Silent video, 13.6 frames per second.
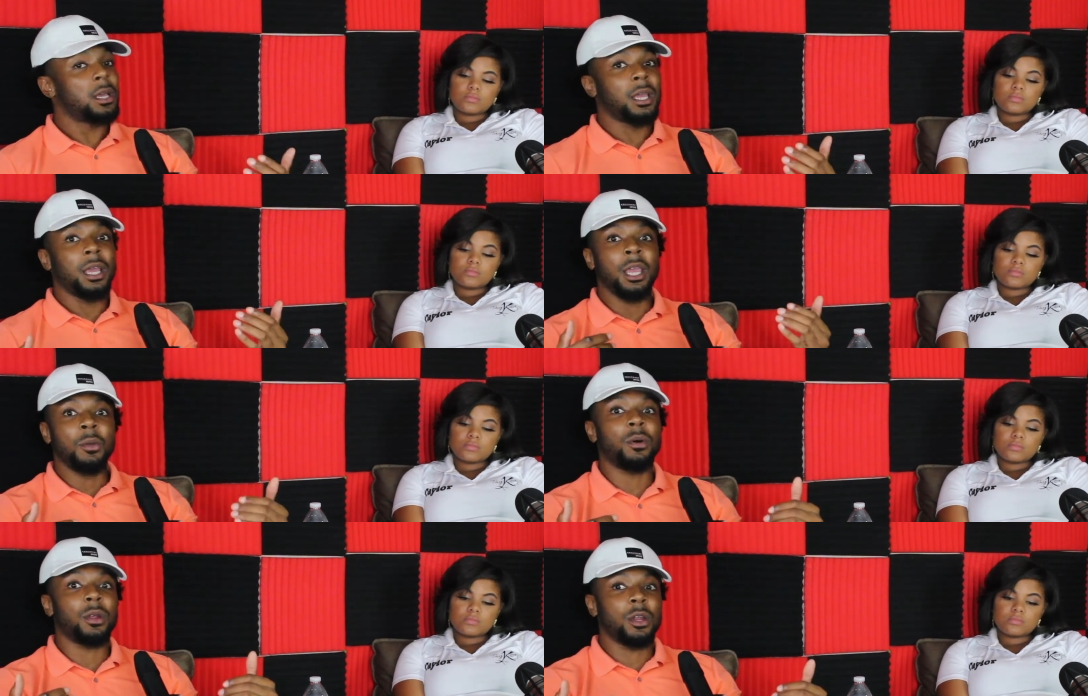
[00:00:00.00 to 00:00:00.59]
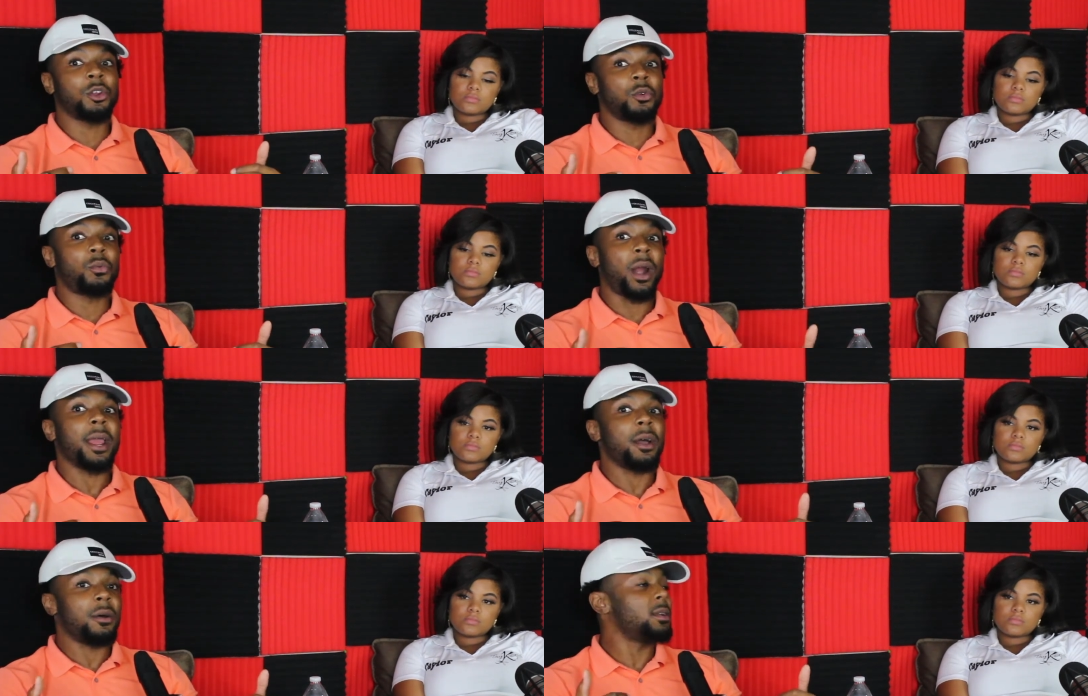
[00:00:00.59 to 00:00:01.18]
Speaker 1: he wanna do
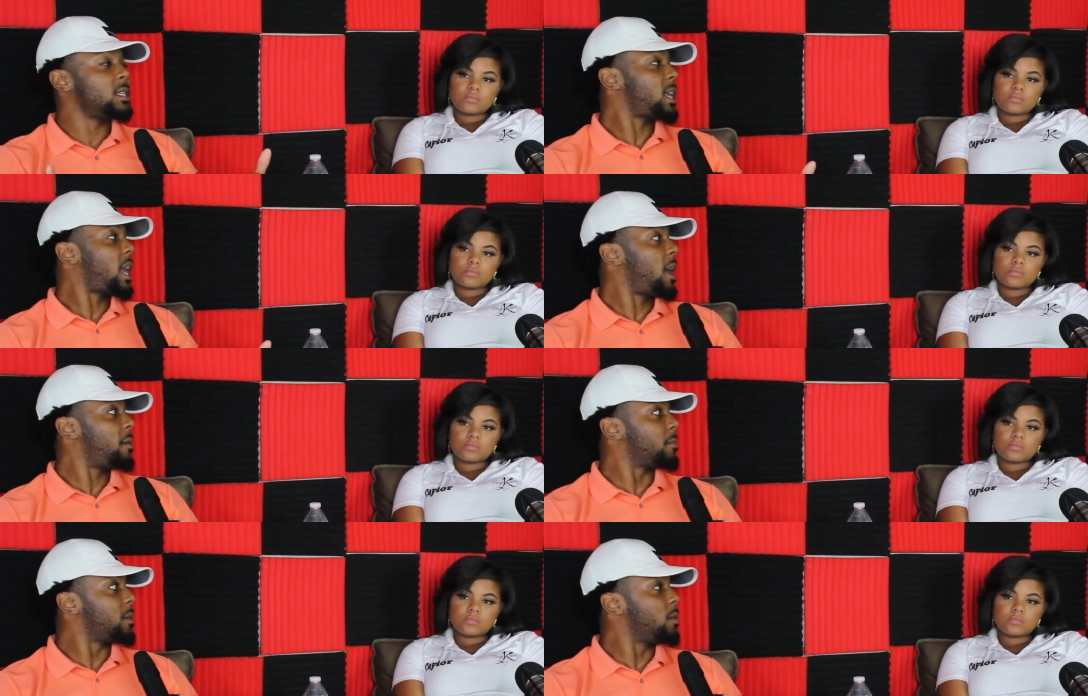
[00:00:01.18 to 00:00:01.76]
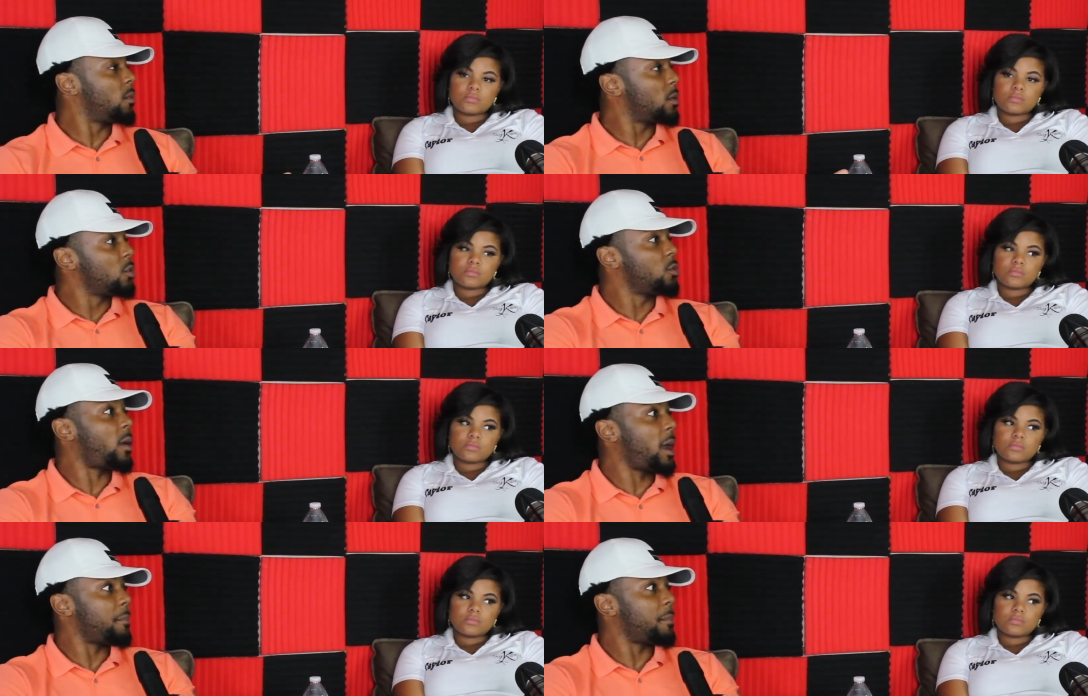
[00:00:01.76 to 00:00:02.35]
right on this album. He wanna do
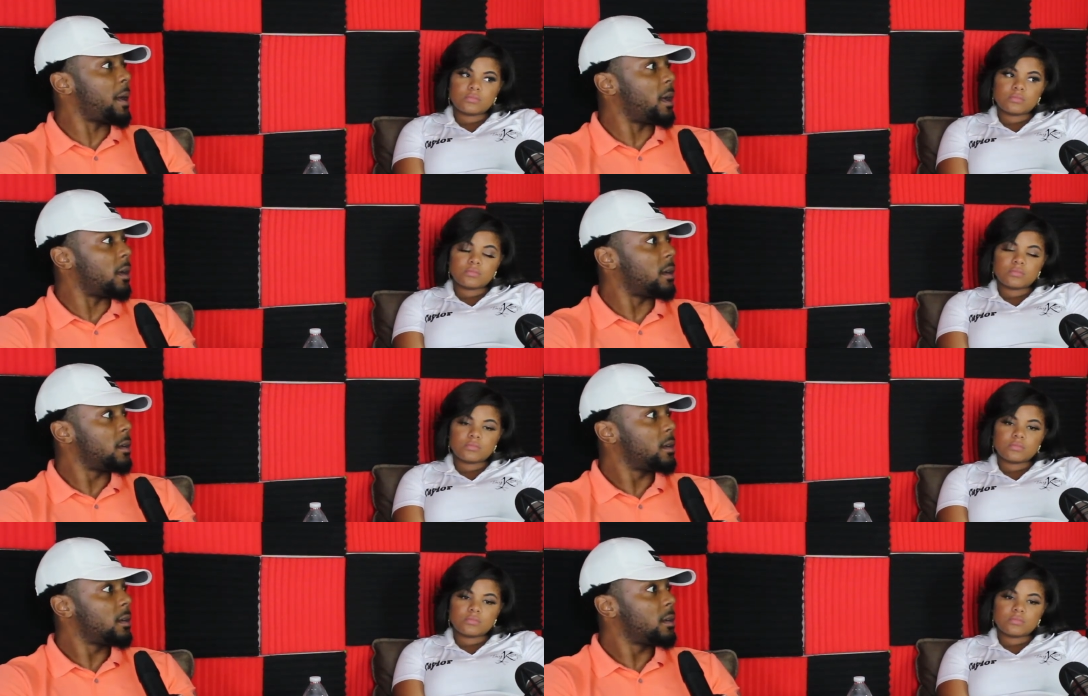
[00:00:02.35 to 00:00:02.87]
right by her.